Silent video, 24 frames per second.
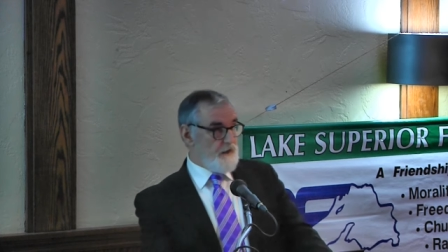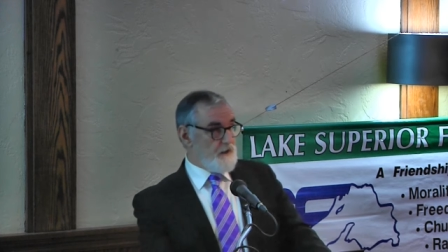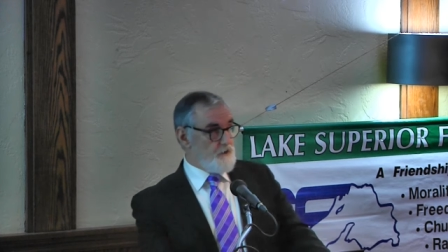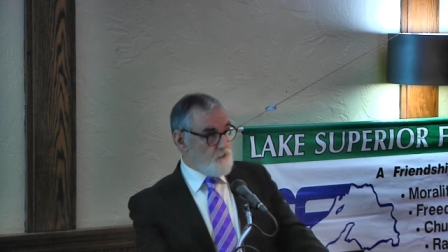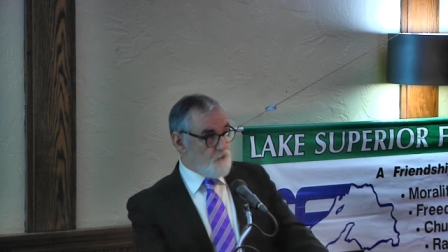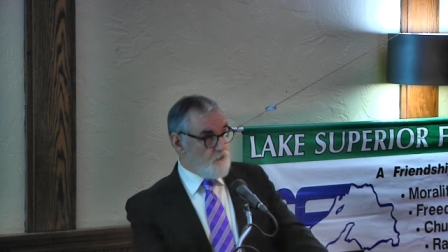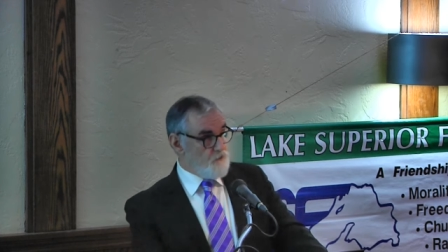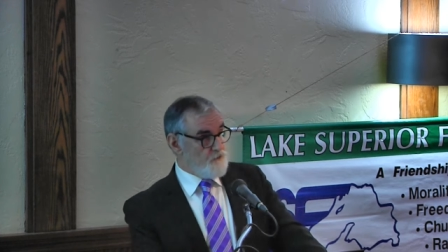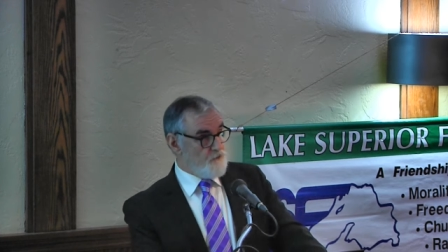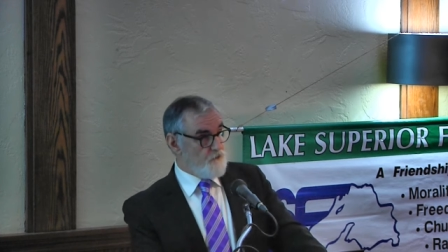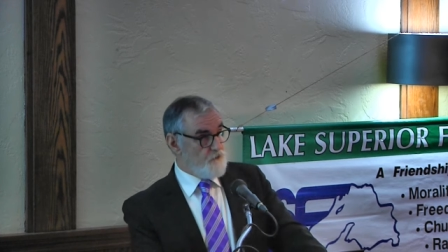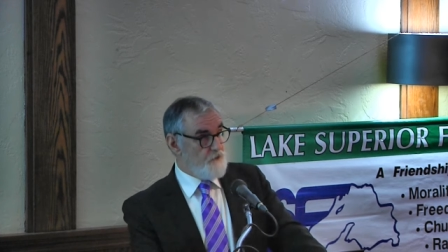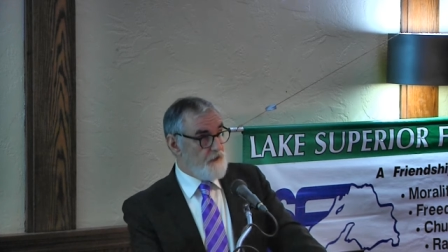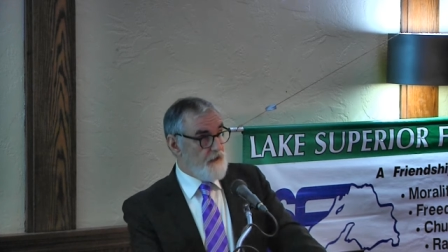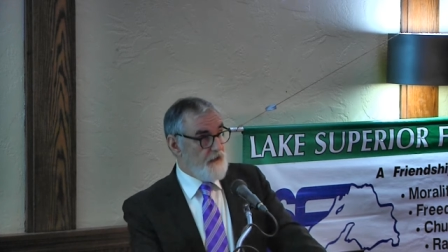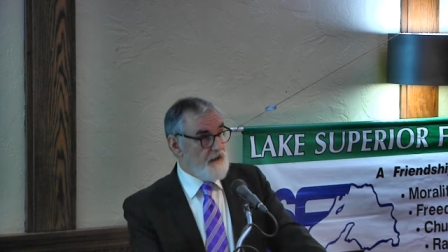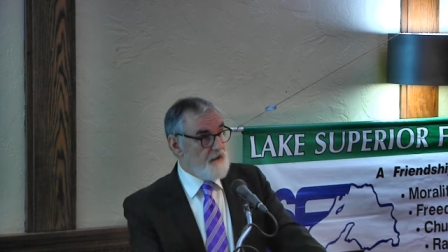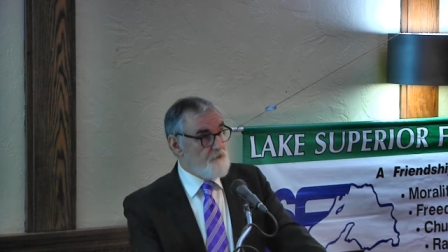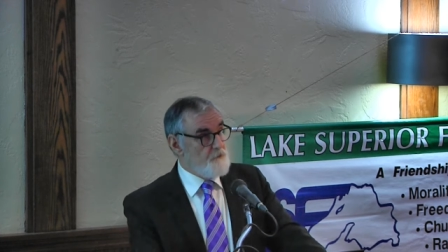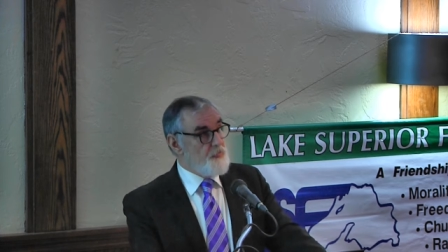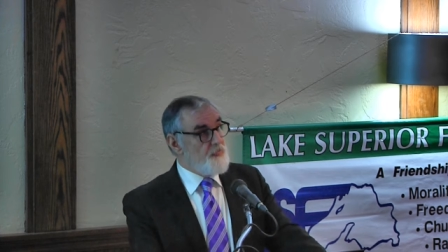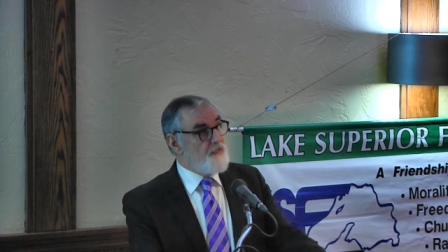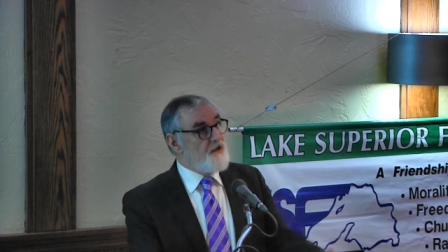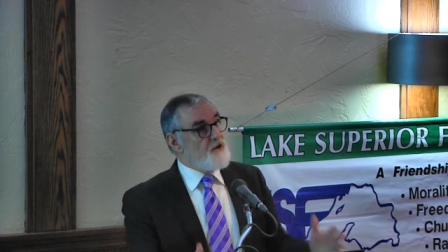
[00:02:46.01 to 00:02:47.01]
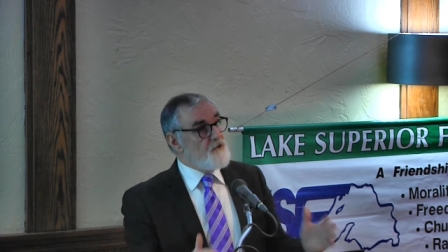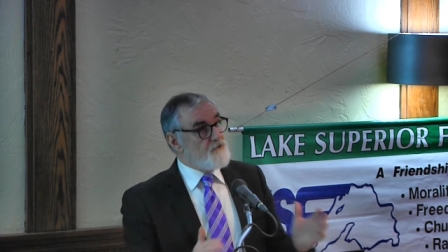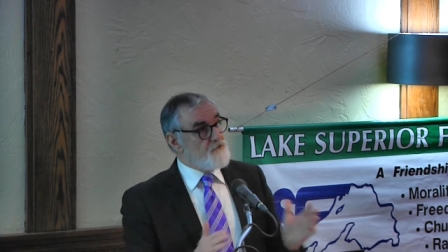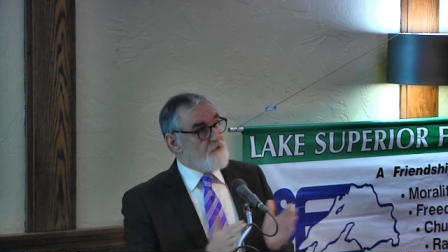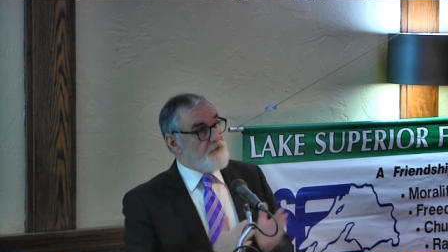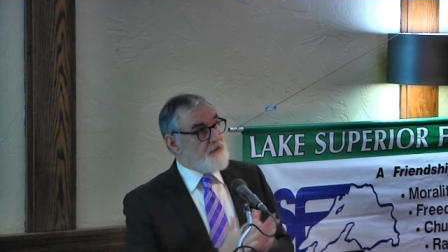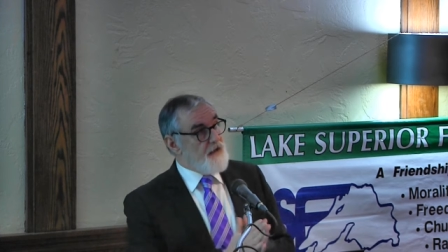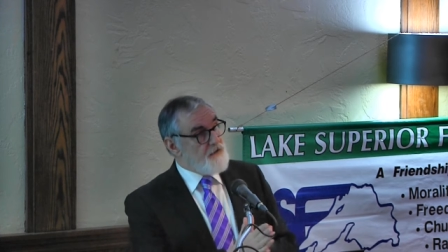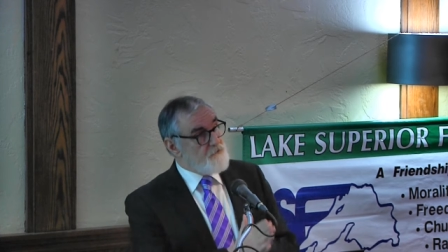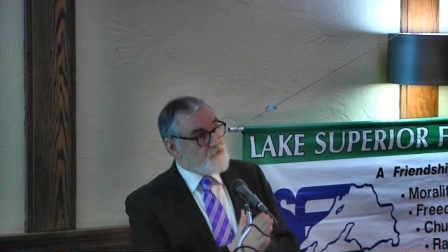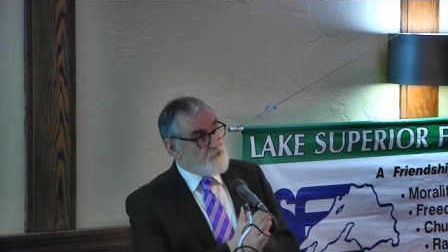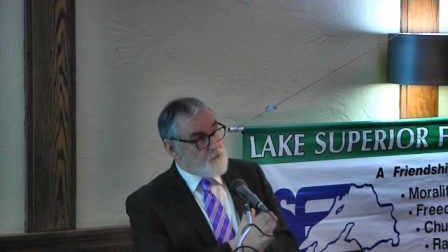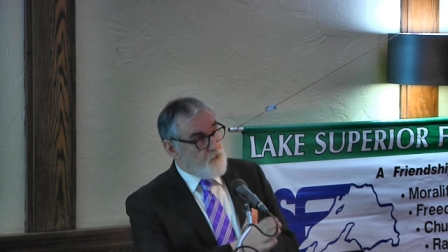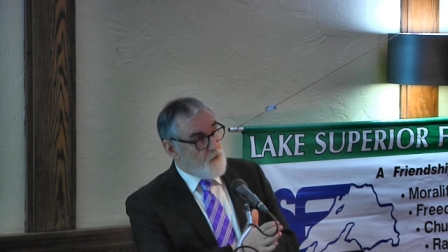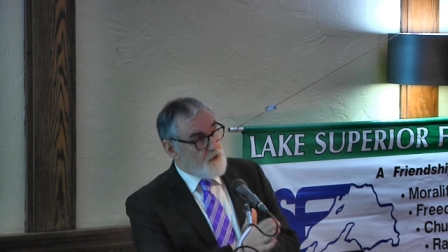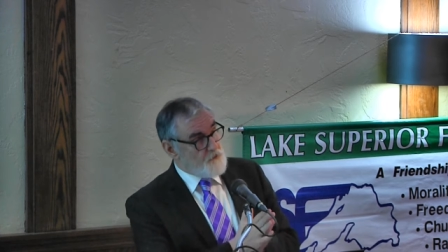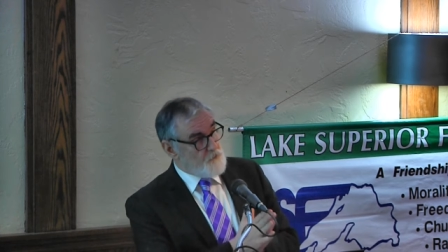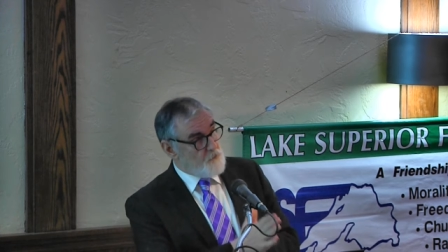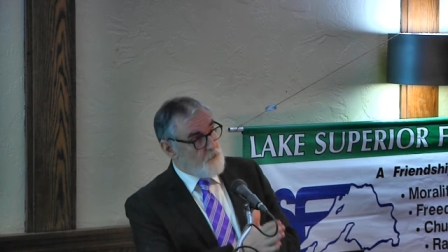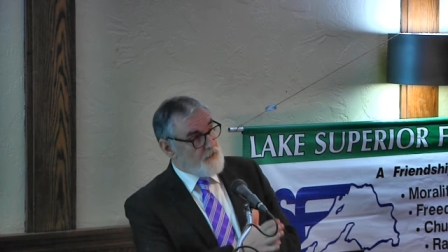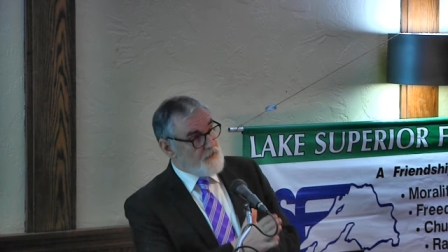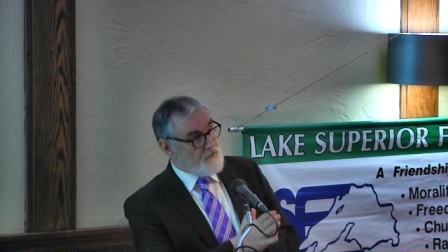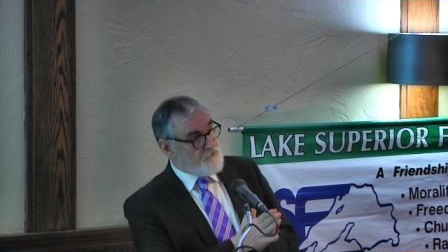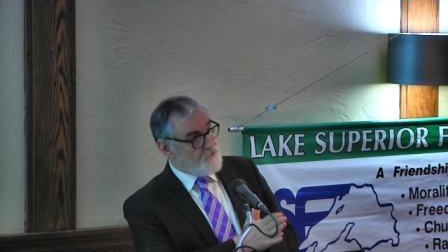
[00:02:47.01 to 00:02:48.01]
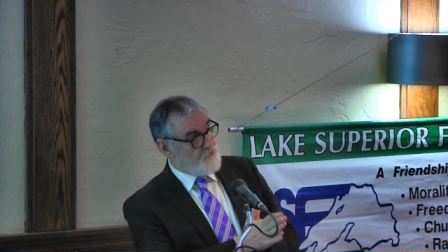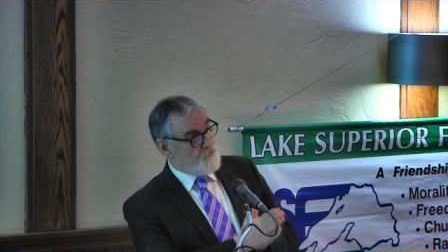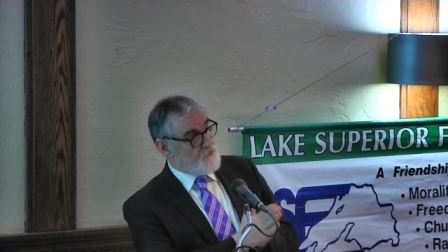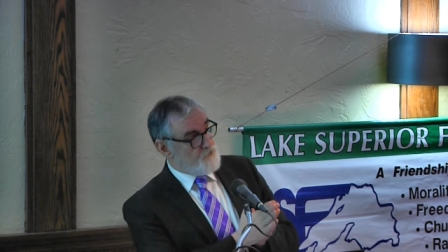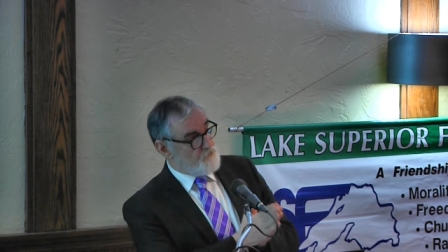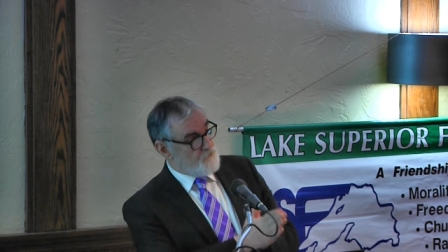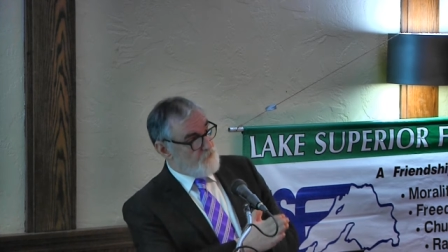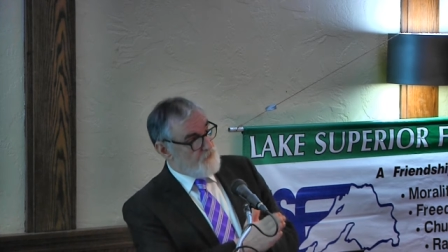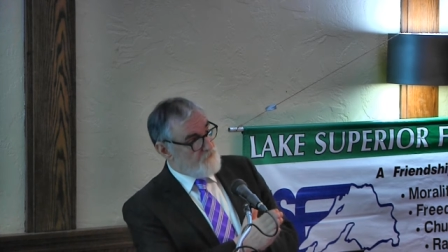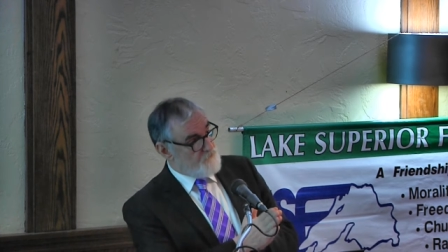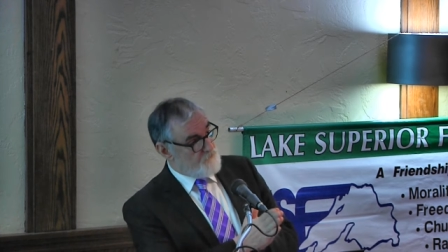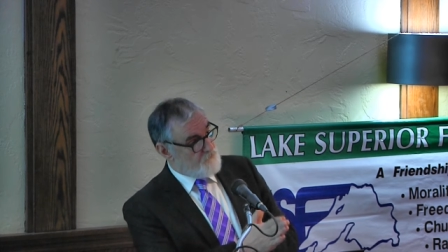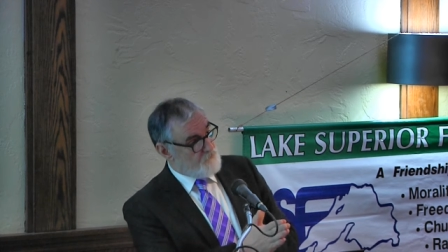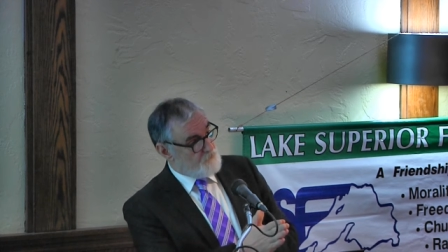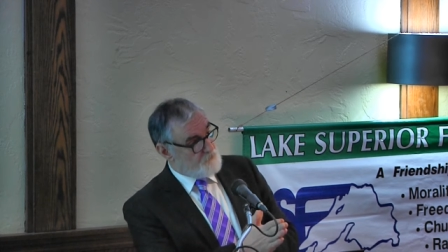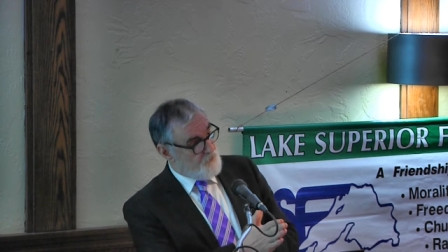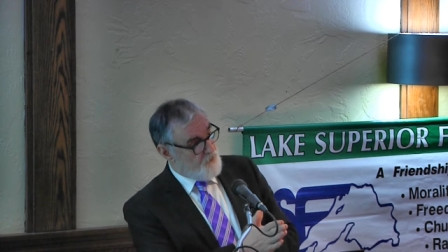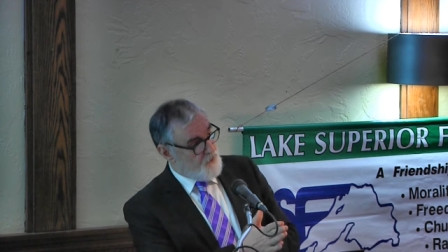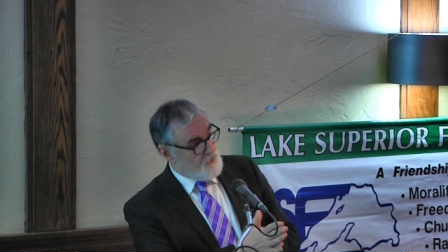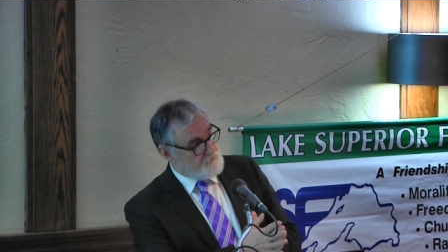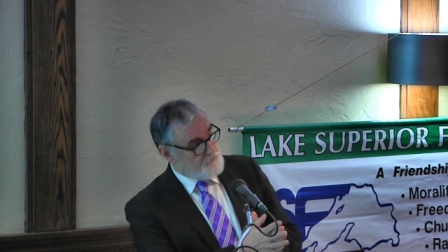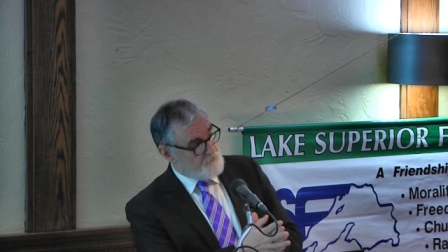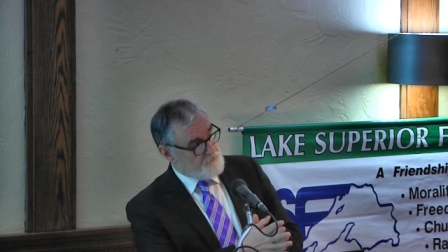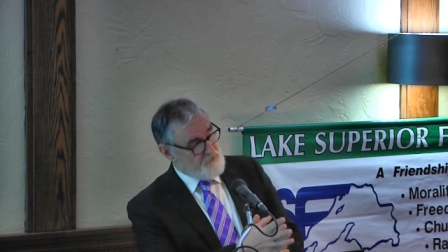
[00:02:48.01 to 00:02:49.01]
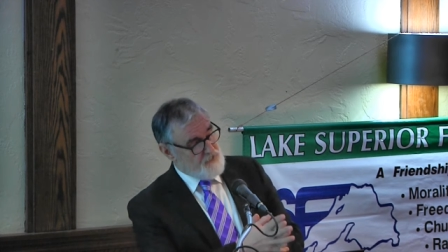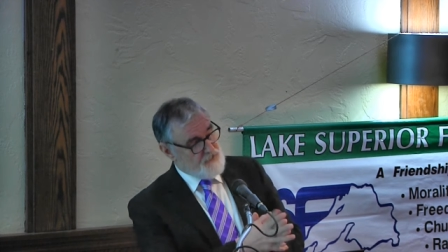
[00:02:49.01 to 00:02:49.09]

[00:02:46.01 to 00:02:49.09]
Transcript: Don't do that. So that's one way to address the problem.